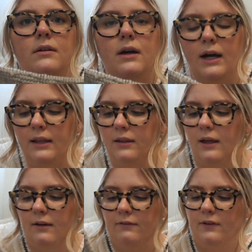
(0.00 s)
I
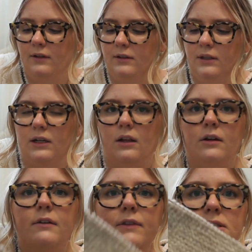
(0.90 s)
love the color
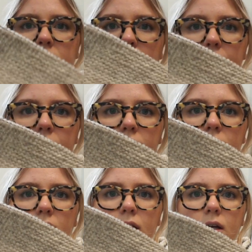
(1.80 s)
of this yarn,
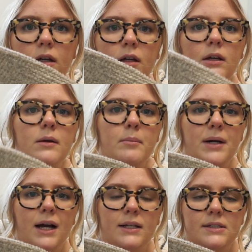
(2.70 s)

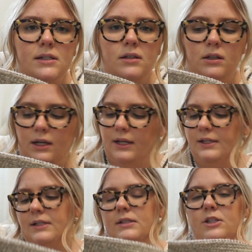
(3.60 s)
but it
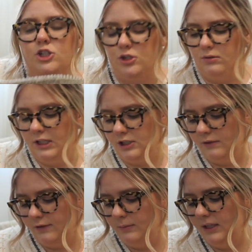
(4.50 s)
is too itchy
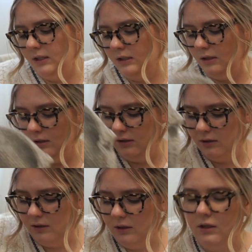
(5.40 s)
for me
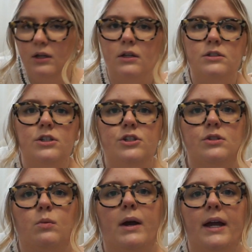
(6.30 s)
to
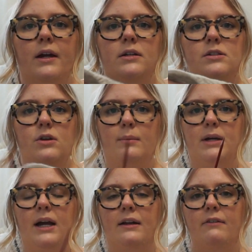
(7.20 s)
just wear, so I'm
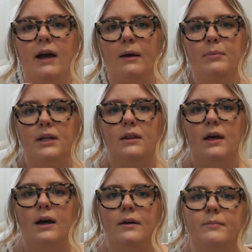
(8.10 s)
kind of happy
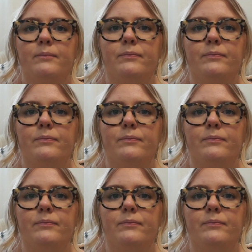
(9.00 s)
that